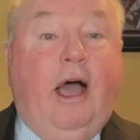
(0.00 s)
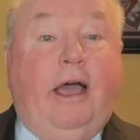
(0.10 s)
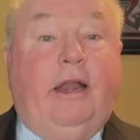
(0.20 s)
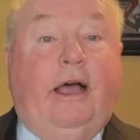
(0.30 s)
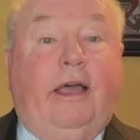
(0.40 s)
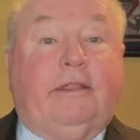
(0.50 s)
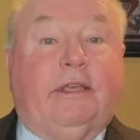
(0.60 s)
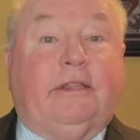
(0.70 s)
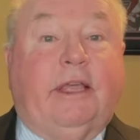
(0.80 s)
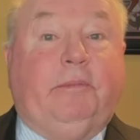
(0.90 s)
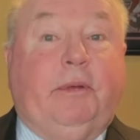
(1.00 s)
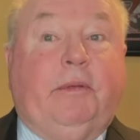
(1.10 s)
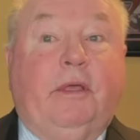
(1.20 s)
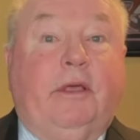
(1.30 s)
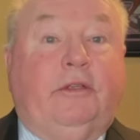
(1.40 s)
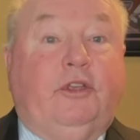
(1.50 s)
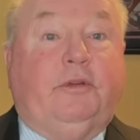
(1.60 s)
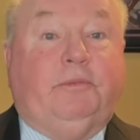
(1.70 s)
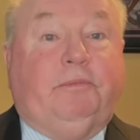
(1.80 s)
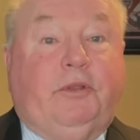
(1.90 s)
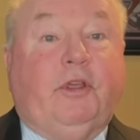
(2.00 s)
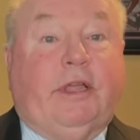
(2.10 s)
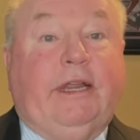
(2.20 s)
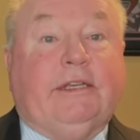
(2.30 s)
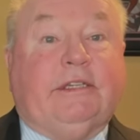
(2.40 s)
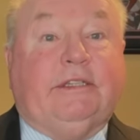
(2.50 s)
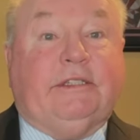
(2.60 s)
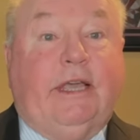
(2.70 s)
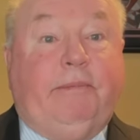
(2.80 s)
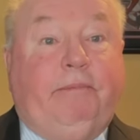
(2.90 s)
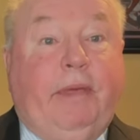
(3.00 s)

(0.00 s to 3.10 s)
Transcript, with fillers: I think they'd be, you could easily say,